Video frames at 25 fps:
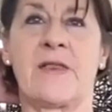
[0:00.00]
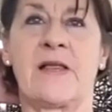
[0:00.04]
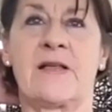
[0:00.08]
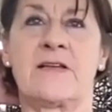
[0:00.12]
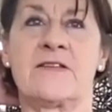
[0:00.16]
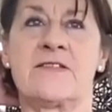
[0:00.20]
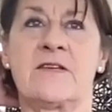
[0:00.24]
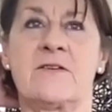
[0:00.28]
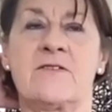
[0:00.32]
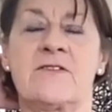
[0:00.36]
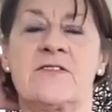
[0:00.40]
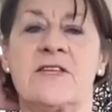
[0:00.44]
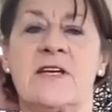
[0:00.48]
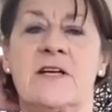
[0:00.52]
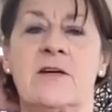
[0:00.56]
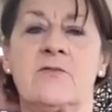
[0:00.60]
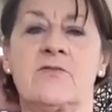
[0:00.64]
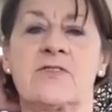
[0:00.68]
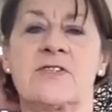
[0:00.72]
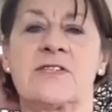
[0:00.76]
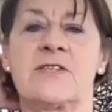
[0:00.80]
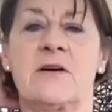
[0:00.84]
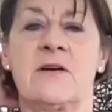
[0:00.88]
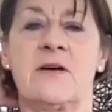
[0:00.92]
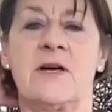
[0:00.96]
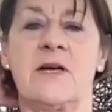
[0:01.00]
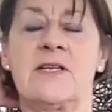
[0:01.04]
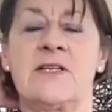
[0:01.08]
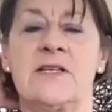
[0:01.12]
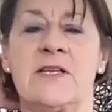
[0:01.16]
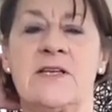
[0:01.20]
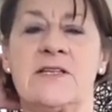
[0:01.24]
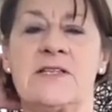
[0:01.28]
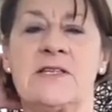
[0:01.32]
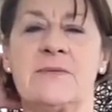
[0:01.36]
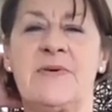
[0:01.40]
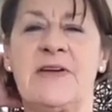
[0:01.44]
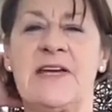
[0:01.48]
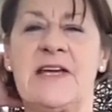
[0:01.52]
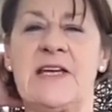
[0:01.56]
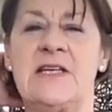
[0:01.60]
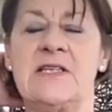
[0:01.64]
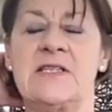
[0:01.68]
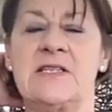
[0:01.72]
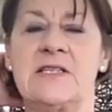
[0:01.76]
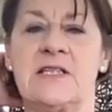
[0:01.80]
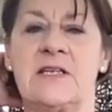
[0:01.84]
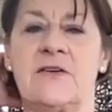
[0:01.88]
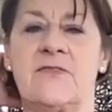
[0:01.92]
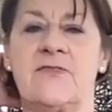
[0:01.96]
So single side is a bit
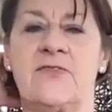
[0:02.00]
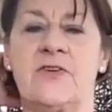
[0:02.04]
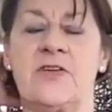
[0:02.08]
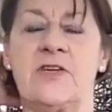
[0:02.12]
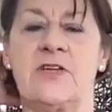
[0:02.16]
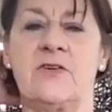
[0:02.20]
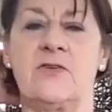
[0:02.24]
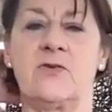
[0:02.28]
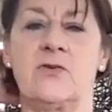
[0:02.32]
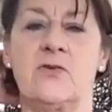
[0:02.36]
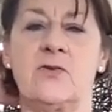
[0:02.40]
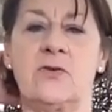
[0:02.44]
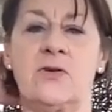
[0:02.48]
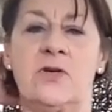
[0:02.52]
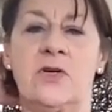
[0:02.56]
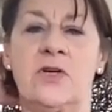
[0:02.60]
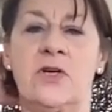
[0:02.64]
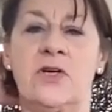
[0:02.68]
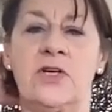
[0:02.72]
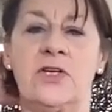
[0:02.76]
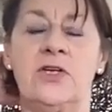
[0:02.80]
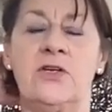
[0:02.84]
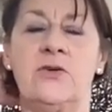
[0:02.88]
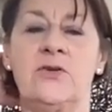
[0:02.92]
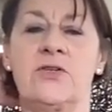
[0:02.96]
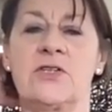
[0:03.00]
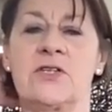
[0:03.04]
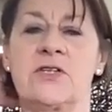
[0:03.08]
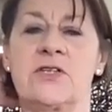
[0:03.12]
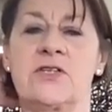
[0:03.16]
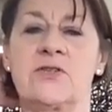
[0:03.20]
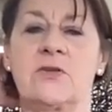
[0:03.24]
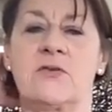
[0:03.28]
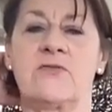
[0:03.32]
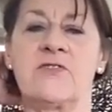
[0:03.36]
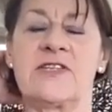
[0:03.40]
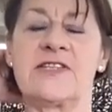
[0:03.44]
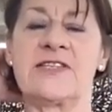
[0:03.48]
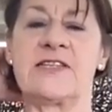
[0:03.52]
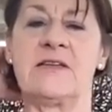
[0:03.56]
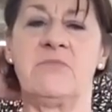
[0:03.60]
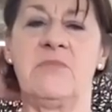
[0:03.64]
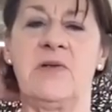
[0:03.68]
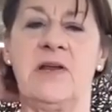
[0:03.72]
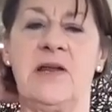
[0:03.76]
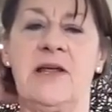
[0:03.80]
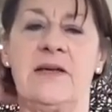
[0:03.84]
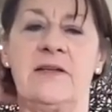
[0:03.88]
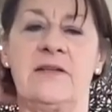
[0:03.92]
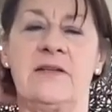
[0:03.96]
easier for you to sort of
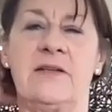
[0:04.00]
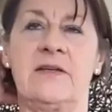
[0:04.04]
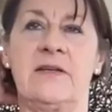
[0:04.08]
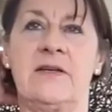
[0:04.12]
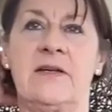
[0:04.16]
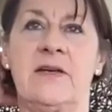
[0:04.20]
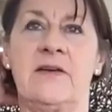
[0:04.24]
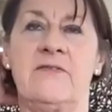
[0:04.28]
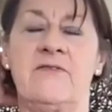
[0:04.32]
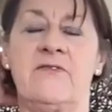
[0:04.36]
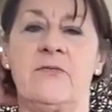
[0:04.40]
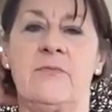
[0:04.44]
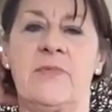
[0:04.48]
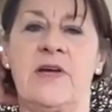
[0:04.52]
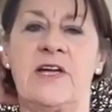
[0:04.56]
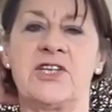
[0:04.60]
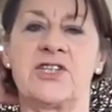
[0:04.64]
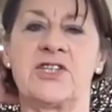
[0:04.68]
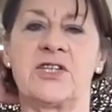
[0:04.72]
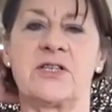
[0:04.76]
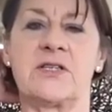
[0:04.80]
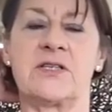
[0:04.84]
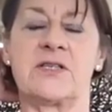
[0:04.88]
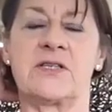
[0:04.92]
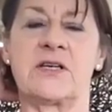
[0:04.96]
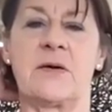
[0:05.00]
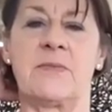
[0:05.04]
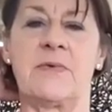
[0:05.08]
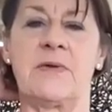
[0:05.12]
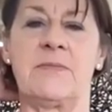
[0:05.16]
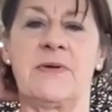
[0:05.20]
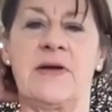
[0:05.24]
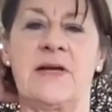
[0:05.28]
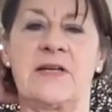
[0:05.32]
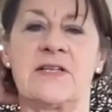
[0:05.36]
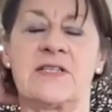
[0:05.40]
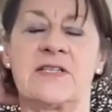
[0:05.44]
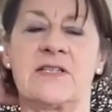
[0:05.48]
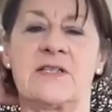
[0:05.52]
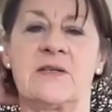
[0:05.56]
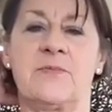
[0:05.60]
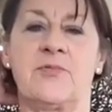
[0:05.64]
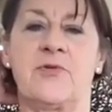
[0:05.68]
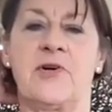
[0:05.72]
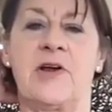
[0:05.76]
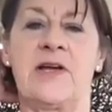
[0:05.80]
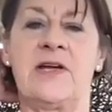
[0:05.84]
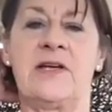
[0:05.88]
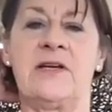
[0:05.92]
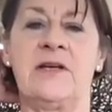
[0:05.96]
assimilate the information that's coming back to the
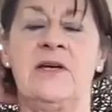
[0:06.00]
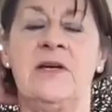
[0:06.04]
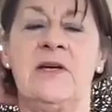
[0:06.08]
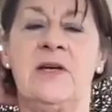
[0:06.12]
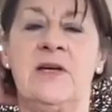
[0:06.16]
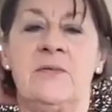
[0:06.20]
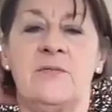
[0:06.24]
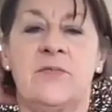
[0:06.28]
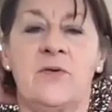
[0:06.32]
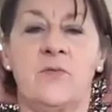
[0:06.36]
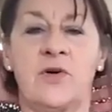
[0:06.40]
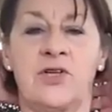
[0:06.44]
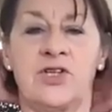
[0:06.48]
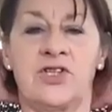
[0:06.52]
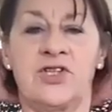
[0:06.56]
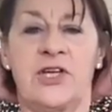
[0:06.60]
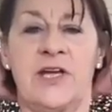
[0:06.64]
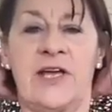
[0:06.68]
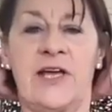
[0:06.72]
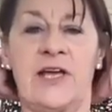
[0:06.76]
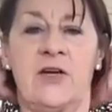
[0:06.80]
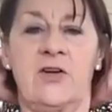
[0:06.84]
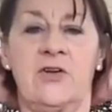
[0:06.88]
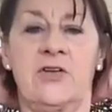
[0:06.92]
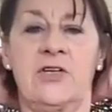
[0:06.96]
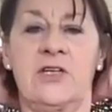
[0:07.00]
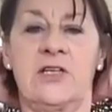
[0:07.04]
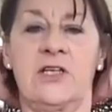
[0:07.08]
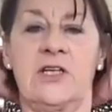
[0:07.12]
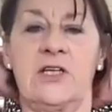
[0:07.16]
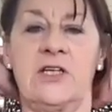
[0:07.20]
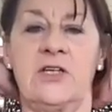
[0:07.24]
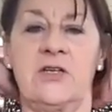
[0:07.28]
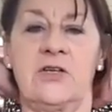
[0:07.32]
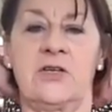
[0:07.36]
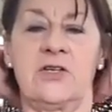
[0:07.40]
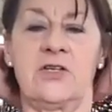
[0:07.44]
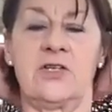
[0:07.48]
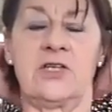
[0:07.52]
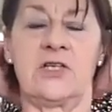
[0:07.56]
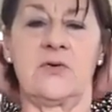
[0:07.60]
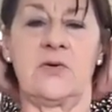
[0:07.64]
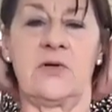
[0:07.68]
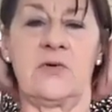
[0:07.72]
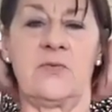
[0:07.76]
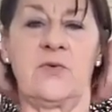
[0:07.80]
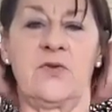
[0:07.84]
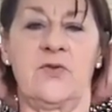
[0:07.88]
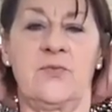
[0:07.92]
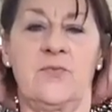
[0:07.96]
brain. But once you get good at it, you can do
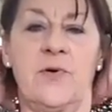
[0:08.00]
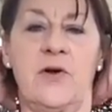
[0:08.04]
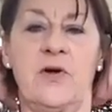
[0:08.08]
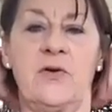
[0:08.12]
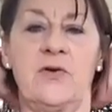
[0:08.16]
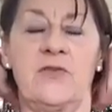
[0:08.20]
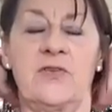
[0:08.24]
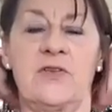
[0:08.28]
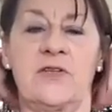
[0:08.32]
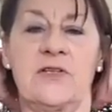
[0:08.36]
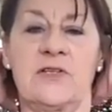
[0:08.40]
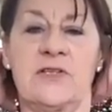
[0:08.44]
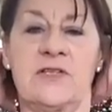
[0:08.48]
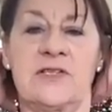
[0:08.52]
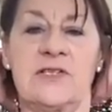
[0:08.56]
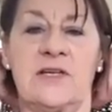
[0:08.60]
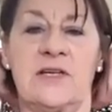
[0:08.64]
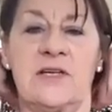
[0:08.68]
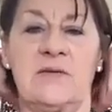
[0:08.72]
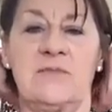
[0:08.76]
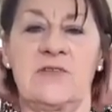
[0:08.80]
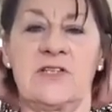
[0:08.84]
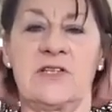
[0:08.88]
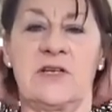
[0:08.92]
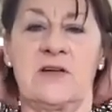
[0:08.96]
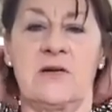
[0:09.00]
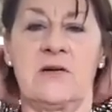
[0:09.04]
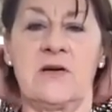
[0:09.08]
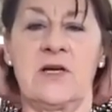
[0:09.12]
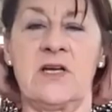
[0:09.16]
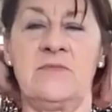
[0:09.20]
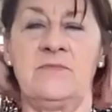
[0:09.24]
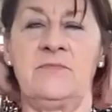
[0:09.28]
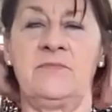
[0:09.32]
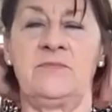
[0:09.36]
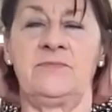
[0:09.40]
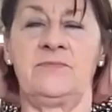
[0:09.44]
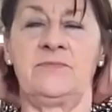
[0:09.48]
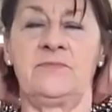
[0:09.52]
it with both at the same time.